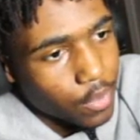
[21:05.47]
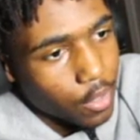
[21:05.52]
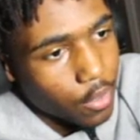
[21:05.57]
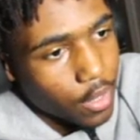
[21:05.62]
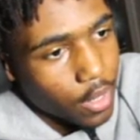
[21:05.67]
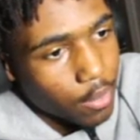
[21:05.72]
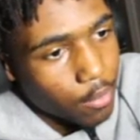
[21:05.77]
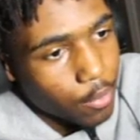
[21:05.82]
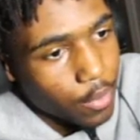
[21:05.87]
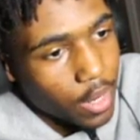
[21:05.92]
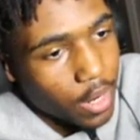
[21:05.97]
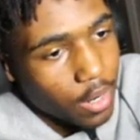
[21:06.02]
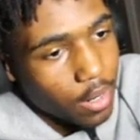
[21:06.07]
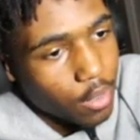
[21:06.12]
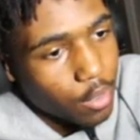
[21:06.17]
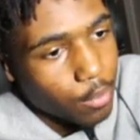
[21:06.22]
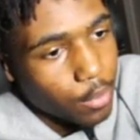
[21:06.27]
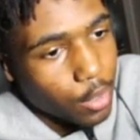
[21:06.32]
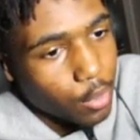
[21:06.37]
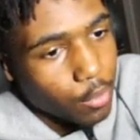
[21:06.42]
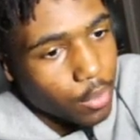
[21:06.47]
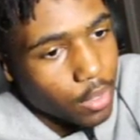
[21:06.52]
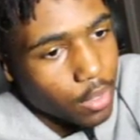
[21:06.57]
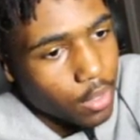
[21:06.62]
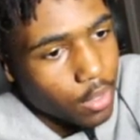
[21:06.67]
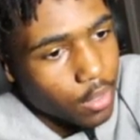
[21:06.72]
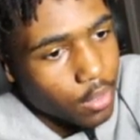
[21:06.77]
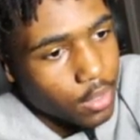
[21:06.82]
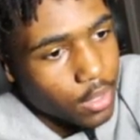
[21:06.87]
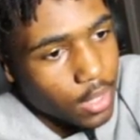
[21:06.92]
Okay, we got another blue one.
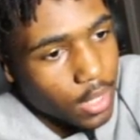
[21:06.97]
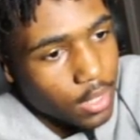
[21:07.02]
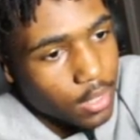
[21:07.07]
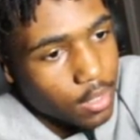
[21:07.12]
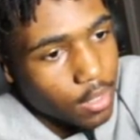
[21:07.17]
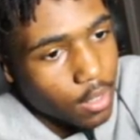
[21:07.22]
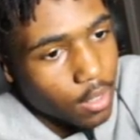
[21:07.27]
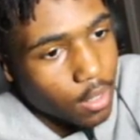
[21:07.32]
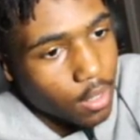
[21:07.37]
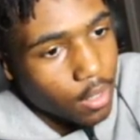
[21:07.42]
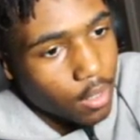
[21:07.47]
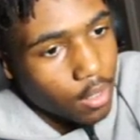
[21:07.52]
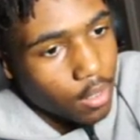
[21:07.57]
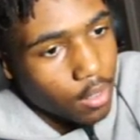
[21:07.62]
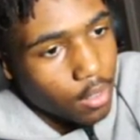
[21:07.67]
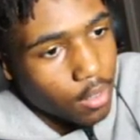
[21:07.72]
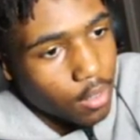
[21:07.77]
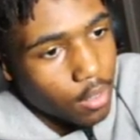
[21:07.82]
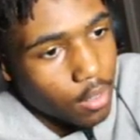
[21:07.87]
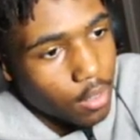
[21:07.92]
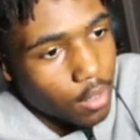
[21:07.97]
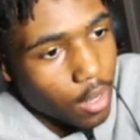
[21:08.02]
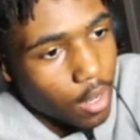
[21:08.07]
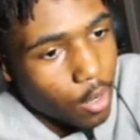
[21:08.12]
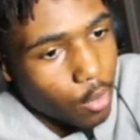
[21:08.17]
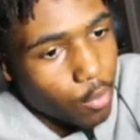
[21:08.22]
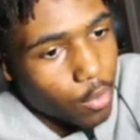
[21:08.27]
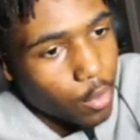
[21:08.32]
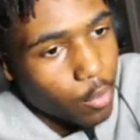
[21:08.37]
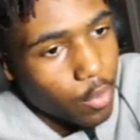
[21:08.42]
See, that's good. I
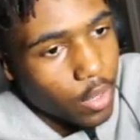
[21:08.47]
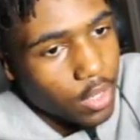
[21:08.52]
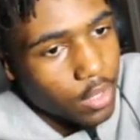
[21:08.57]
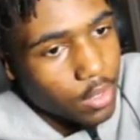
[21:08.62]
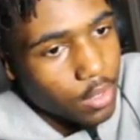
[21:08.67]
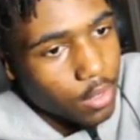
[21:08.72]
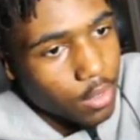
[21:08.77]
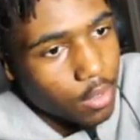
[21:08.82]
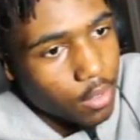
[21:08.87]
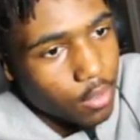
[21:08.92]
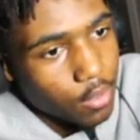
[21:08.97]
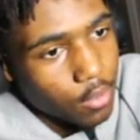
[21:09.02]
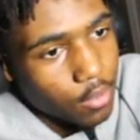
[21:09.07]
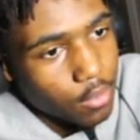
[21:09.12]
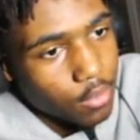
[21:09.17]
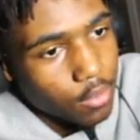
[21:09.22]
don't want to waste it, though.